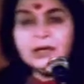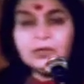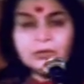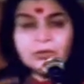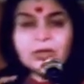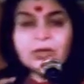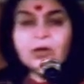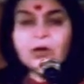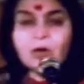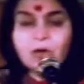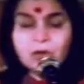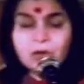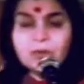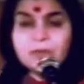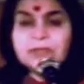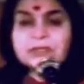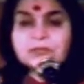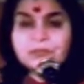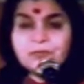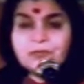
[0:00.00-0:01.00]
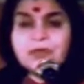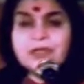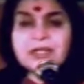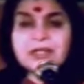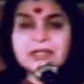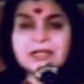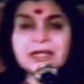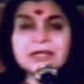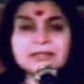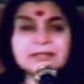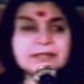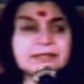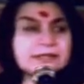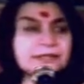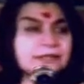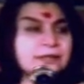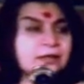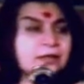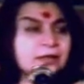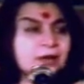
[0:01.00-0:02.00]
and you can always feel that
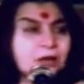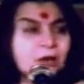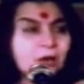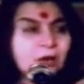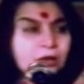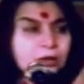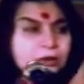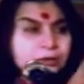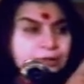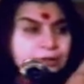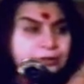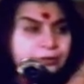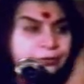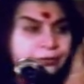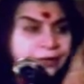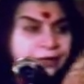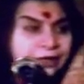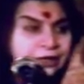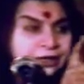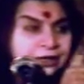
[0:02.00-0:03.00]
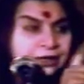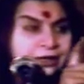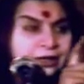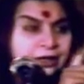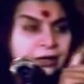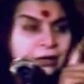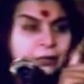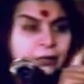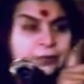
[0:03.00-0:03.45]
center on this finger.